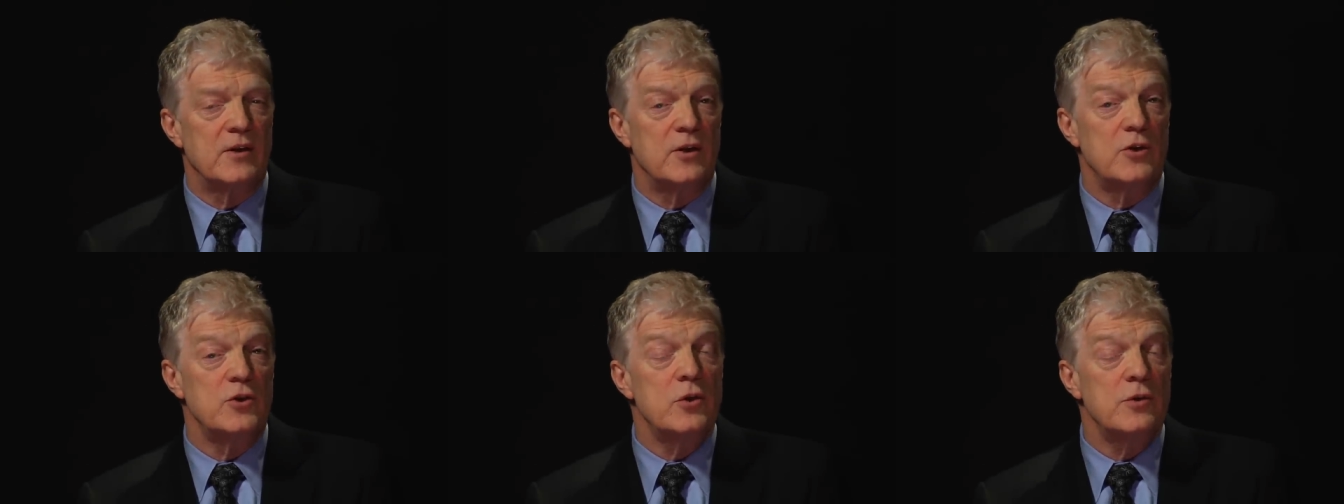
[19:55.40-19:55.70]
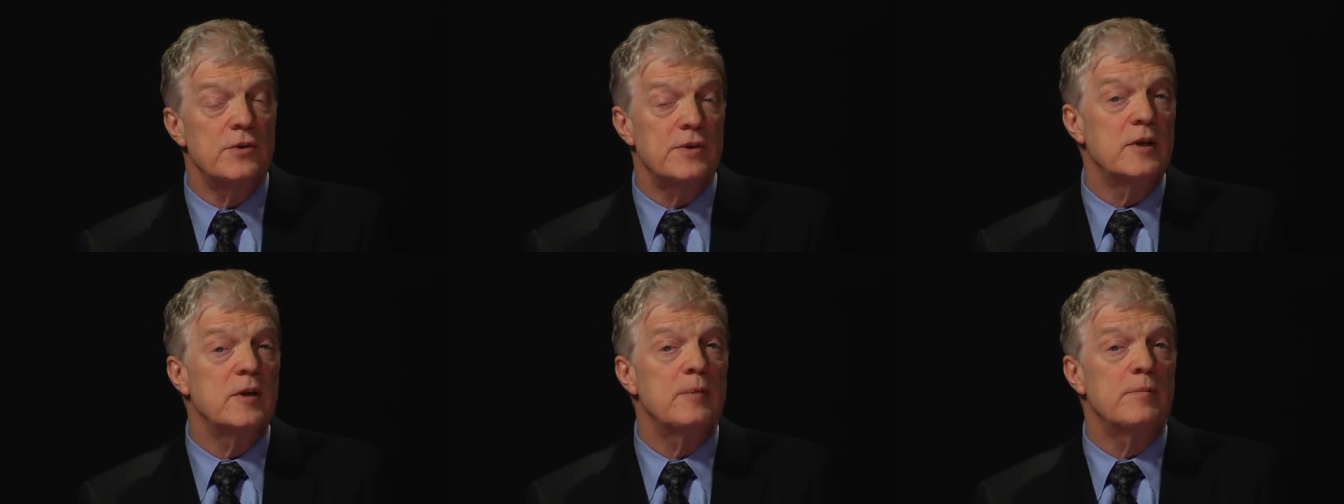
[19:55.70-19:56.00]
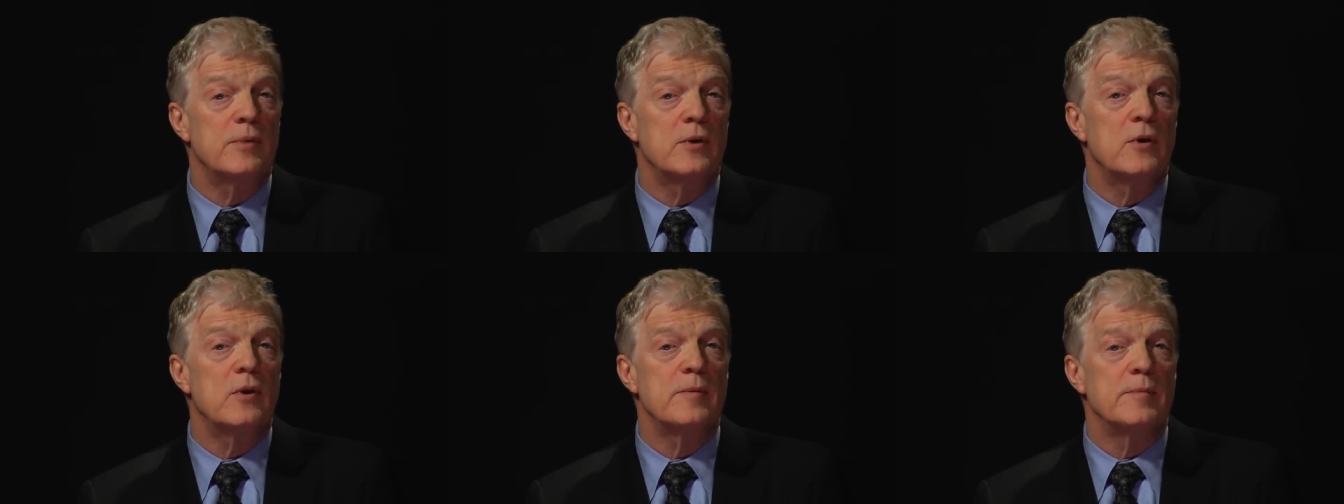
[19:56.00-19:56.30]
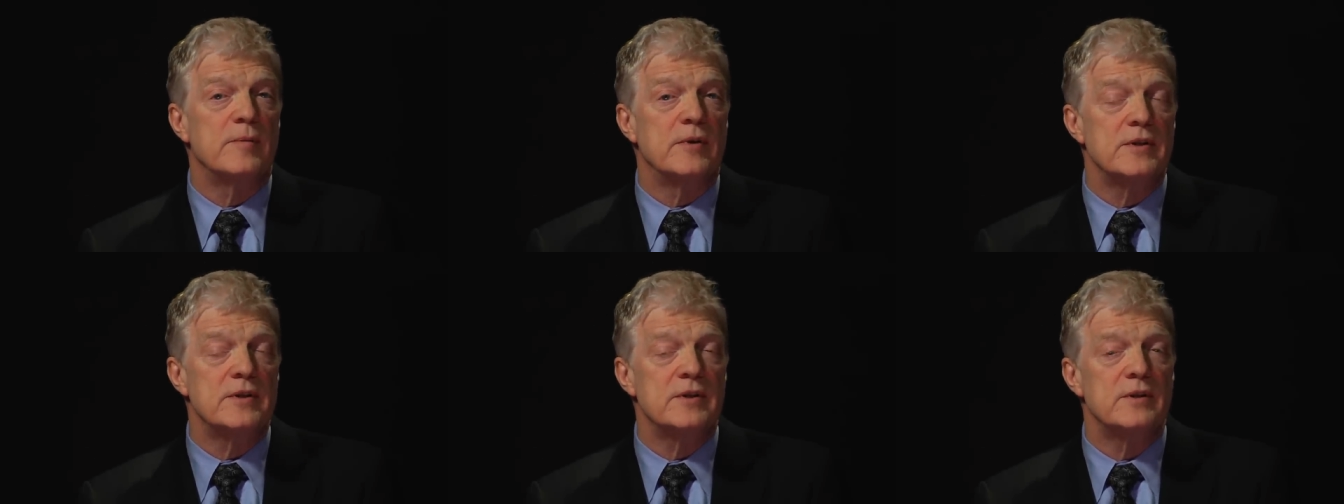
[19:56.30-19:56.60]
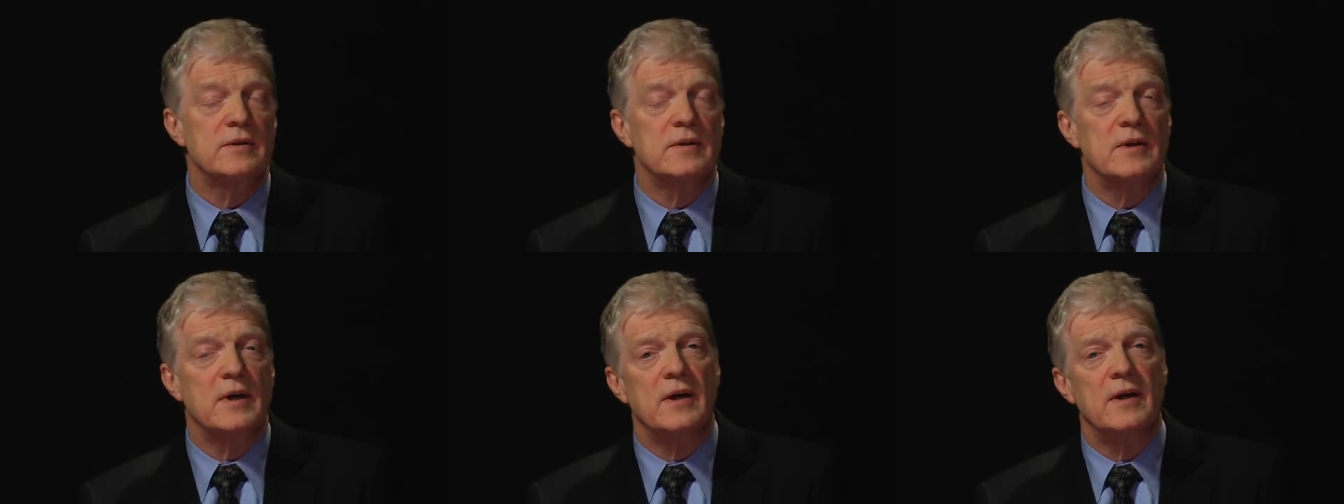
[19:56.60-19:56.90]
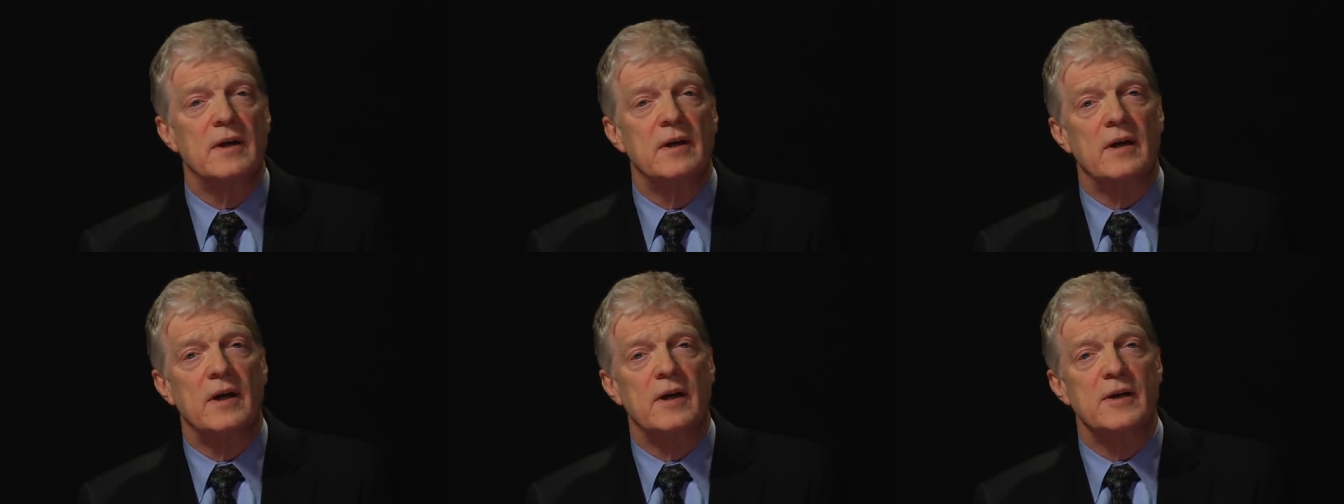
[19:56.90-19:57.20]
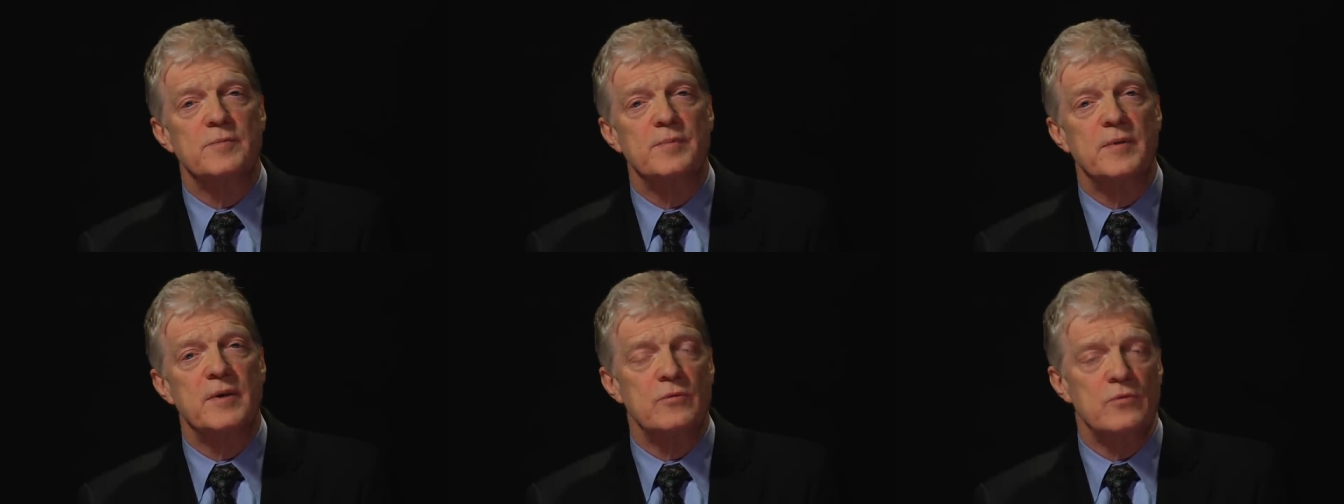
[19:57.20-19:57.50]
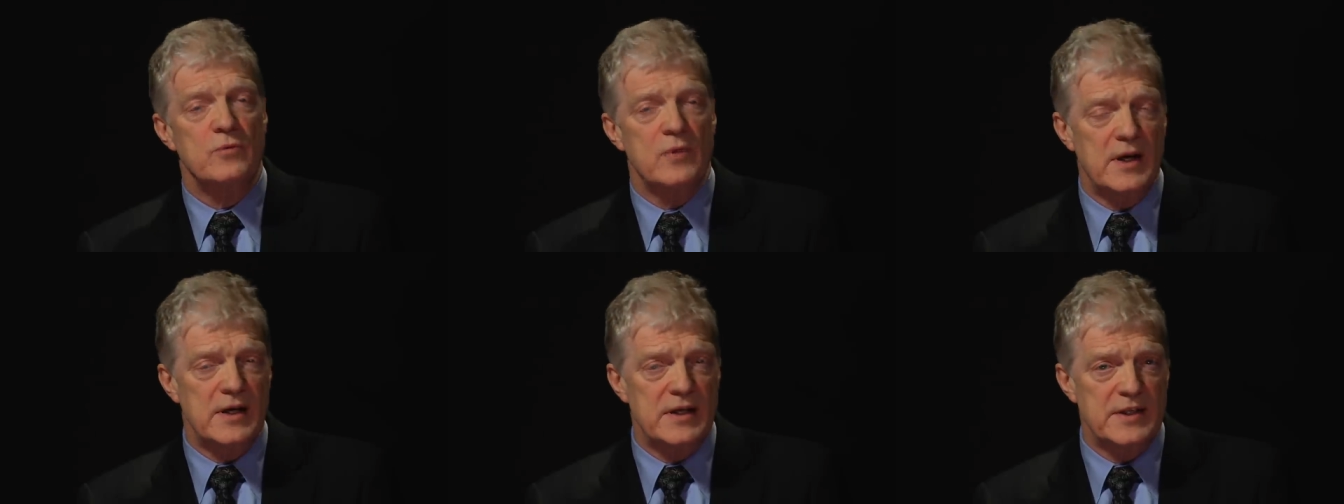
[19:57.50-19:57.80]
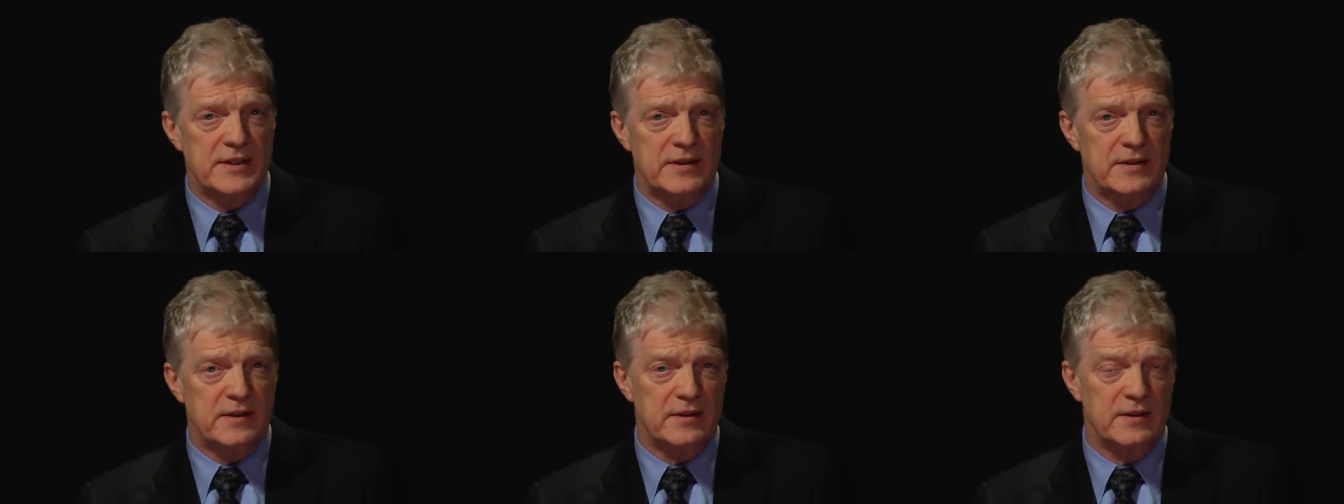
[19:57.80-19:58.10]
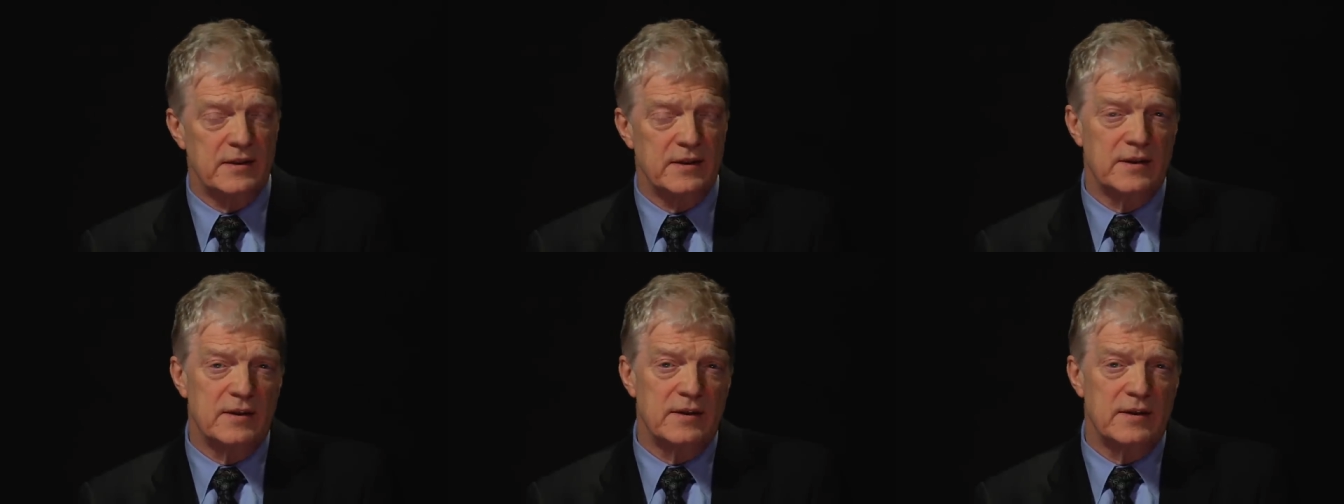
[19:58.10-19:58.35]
youth unemployment has been rising